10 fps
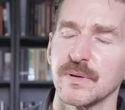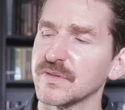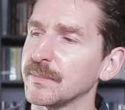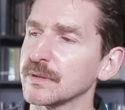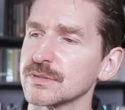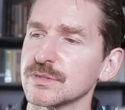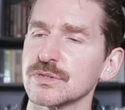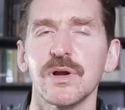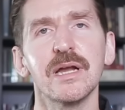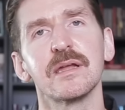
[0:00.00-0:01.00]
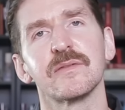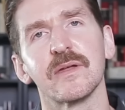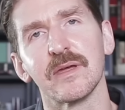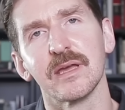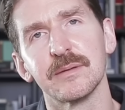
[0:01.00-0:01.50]
But the most striking
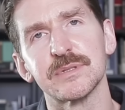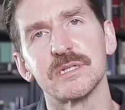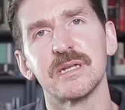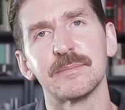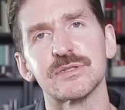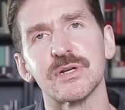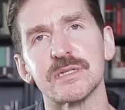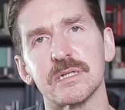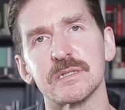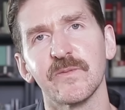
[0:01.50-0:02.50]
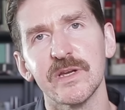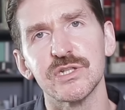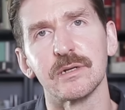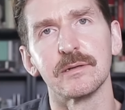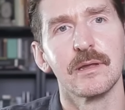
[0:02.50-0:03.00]
thing that Gibson demonstrates in his
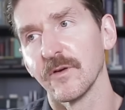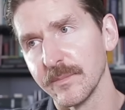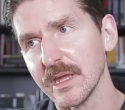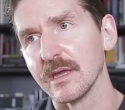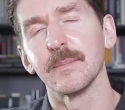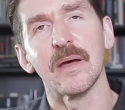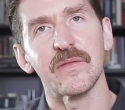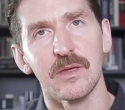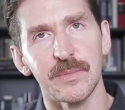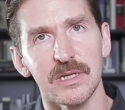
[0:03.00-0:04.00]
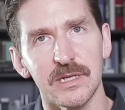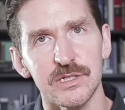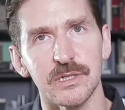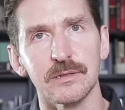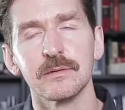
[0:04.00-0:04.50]
fiction, for me, about the human
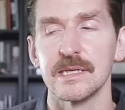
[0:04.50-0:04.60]
condition,